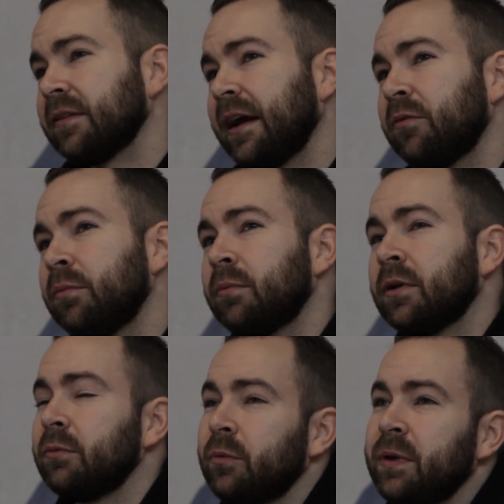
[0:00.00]
like
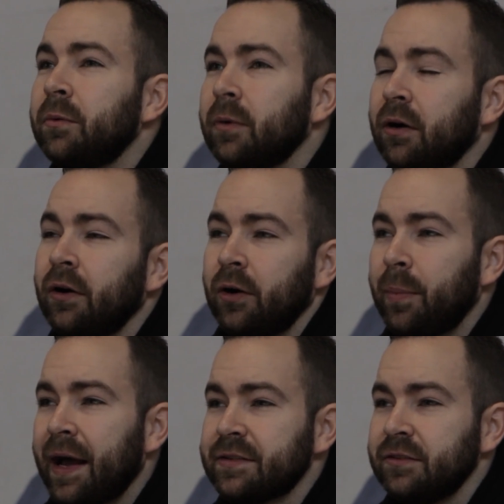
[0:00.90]
what people will call
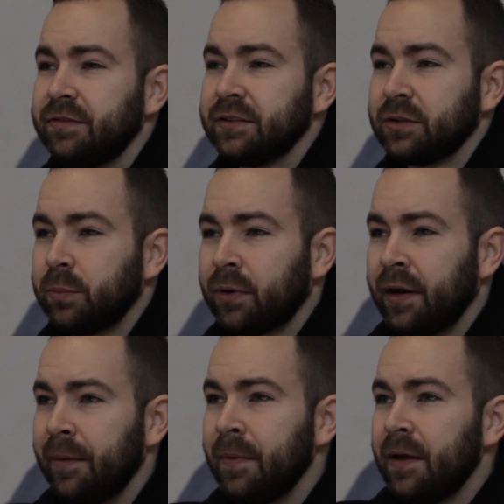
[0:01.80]
past their physical prime,